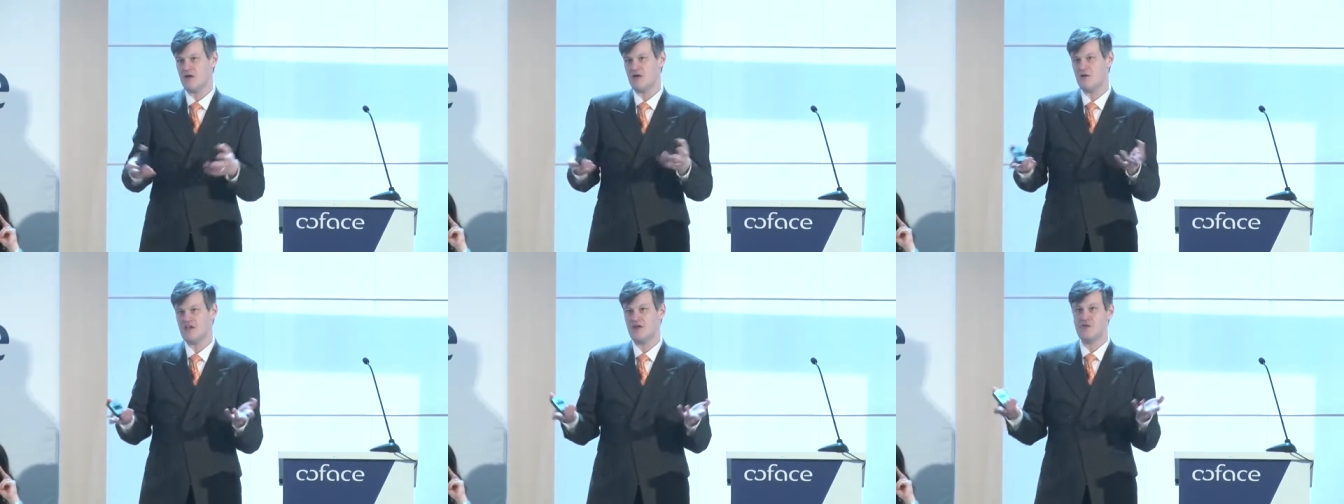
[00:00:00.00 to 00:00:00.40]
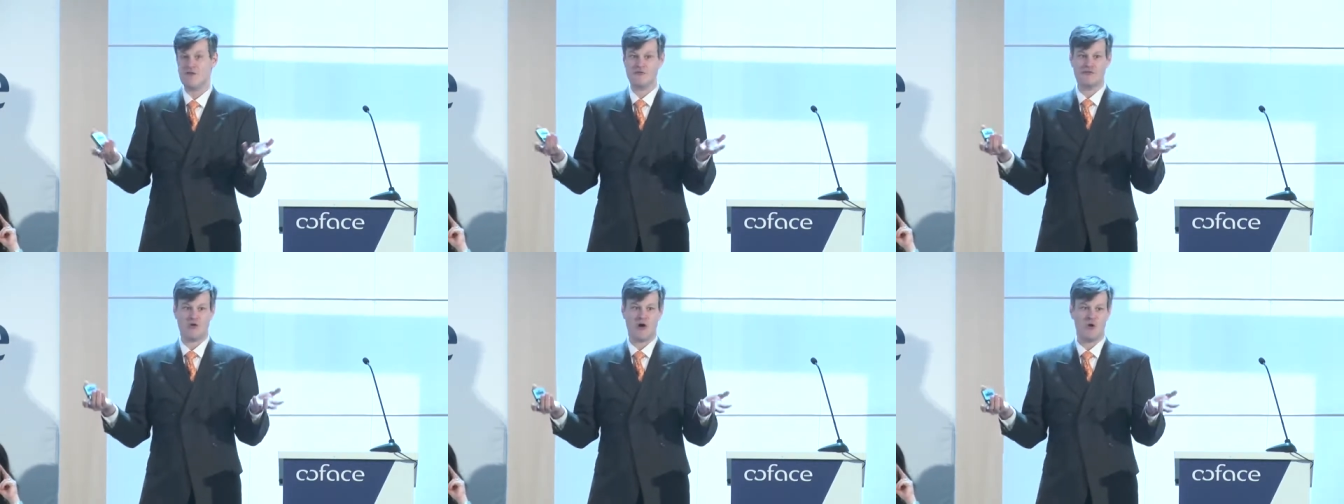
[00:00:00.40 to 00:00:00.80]
you can
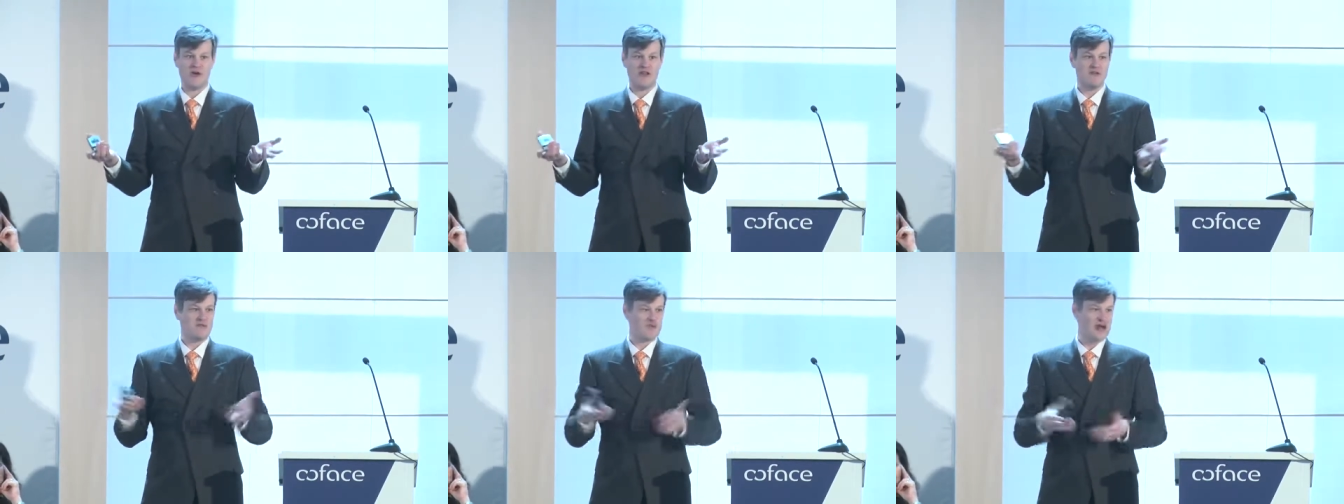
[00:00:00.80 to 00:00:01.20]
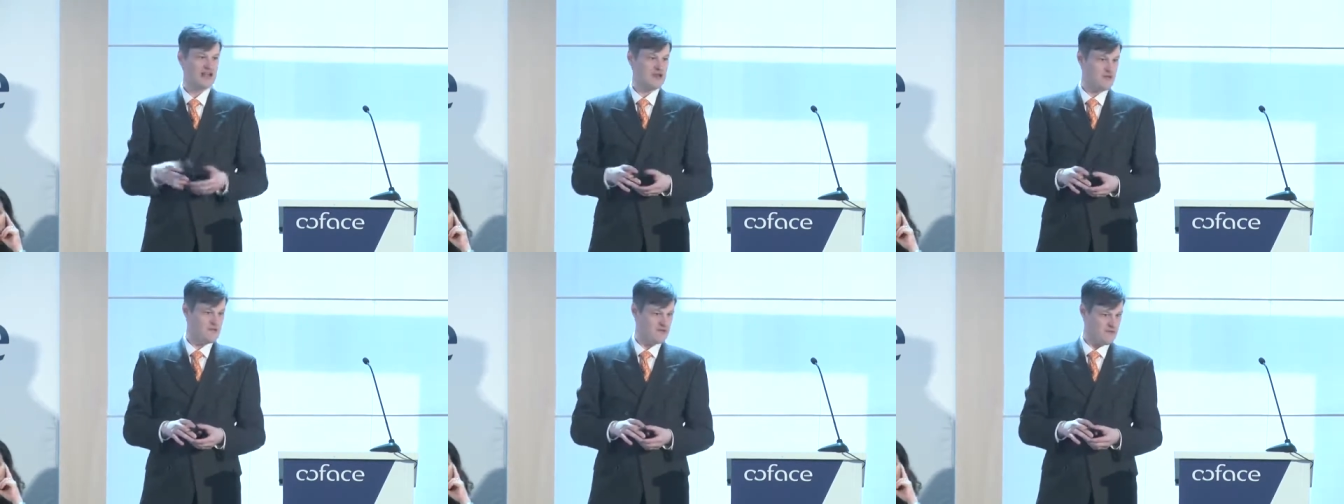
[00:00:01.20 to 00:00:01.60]
use a drone, and you've
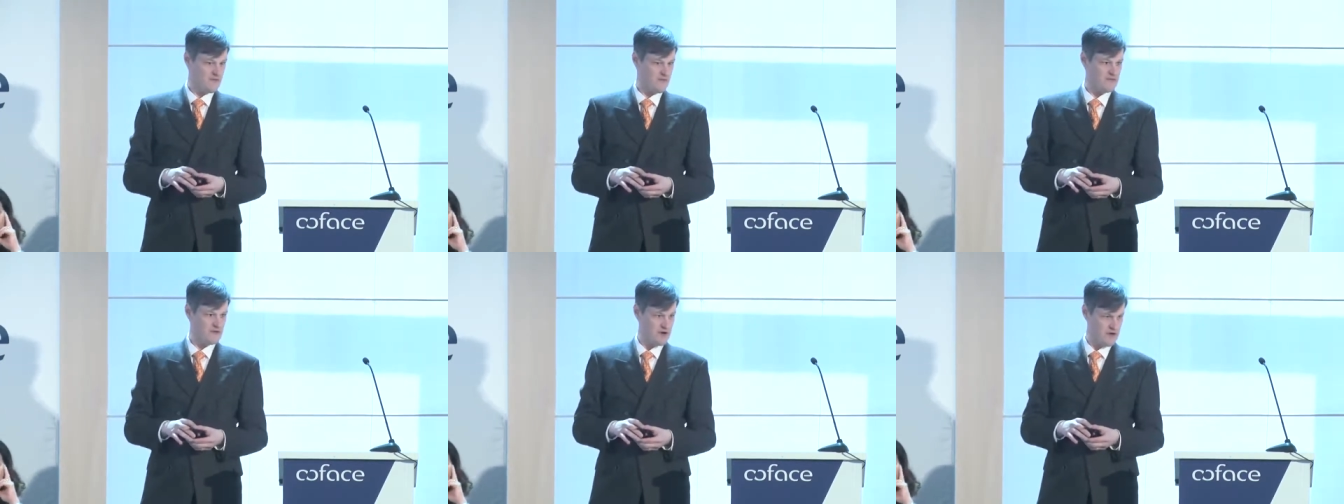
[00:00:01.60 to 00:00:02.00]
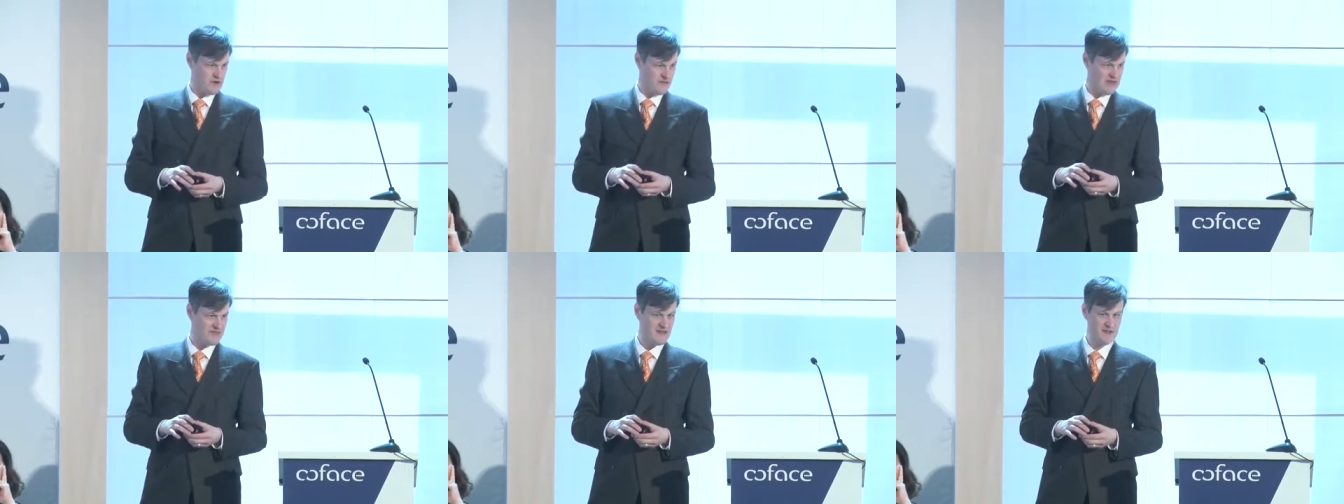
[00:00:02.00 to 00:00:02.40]
probably used this one, you heard
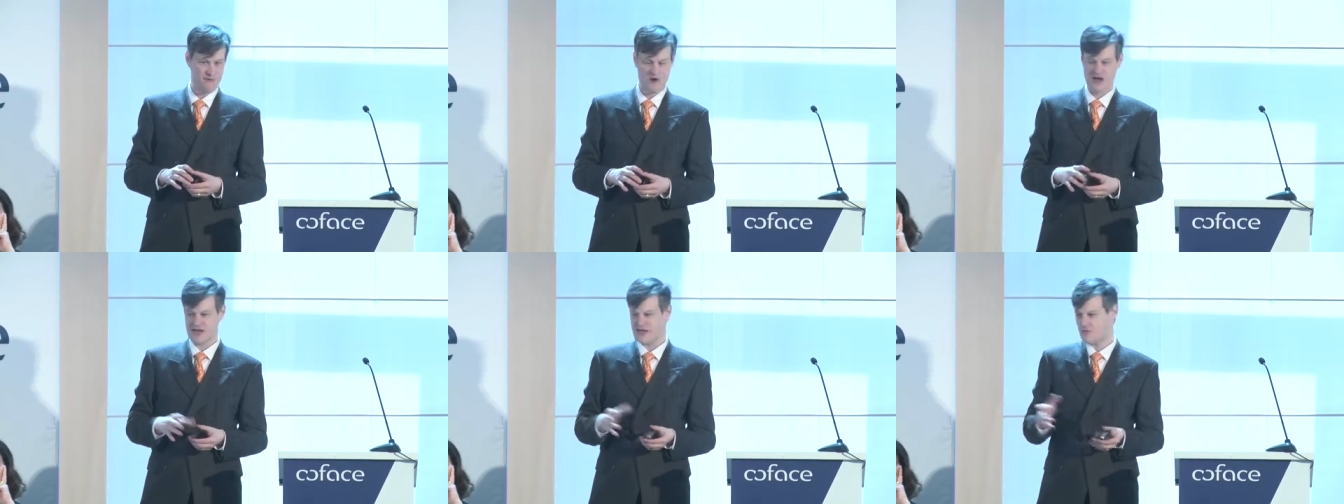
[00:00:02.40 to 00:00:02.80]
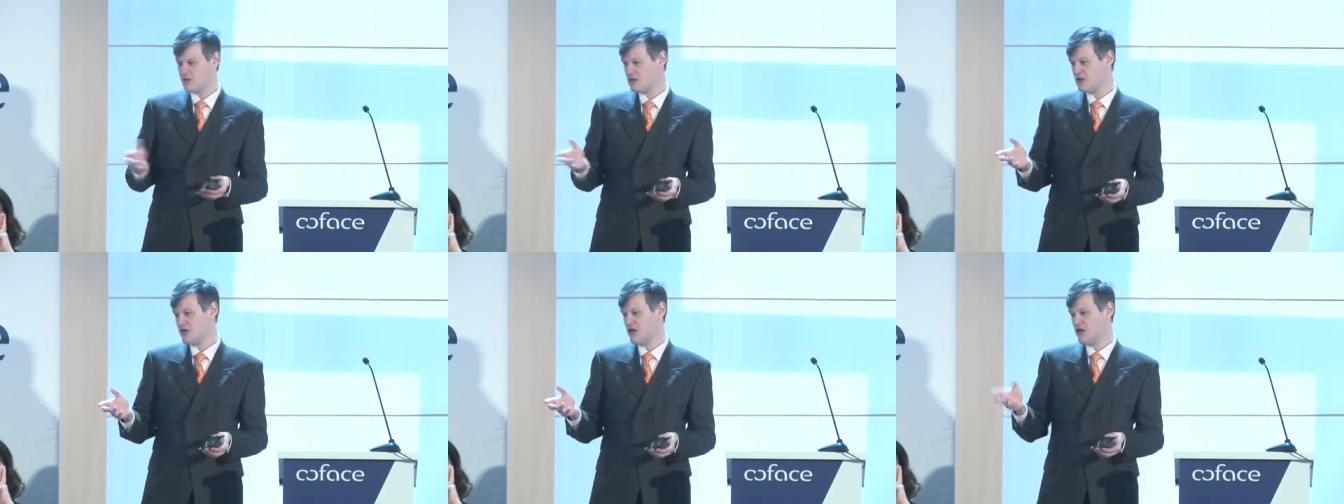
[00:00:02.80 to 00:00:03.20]
about this one, and
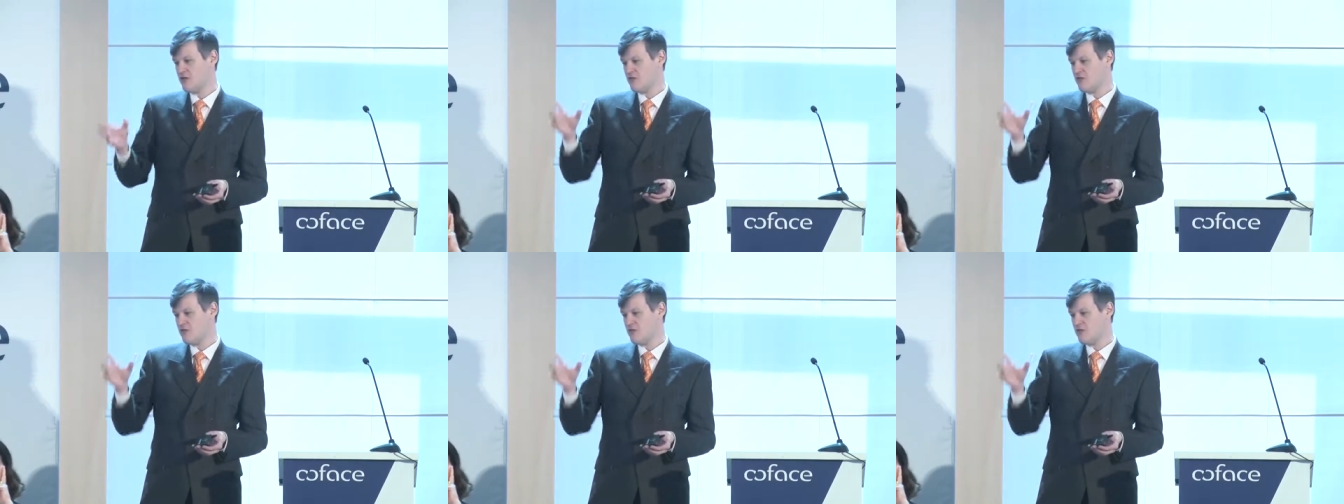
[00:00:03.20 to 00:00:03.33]
we'll